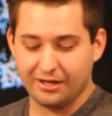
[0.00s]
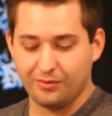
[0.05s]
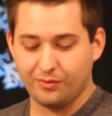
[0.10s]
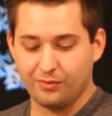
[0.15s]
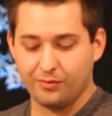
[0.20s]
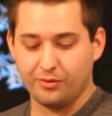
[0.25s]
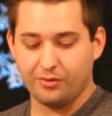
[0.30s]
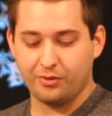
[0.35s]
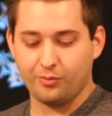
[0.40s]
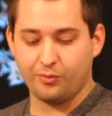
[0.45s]

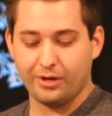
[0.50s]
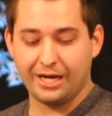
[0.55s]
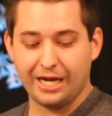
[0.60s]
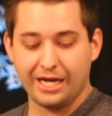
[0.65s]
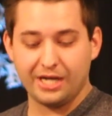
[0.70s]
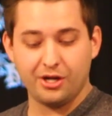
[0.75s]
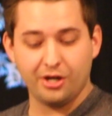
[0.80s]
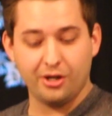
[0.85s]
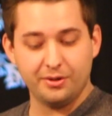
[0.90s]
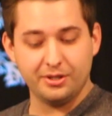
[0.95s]
and what
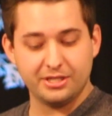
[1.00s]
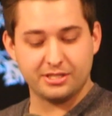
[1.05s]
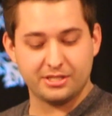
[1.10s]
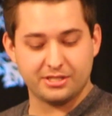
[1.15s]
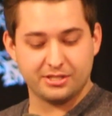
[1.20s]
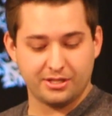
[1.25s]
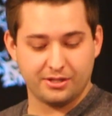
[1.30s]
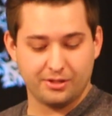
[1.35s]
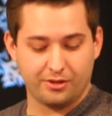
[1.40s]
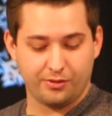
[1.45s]
I
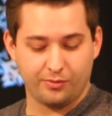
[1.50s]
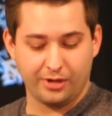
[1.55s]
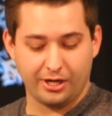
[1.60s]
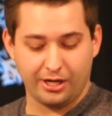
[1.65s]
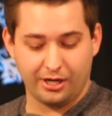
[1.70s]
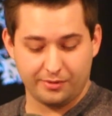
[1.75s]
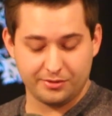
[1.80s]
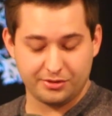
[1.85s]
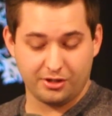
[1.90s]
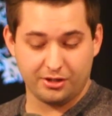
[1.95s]
noticed
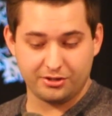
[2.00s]
when I was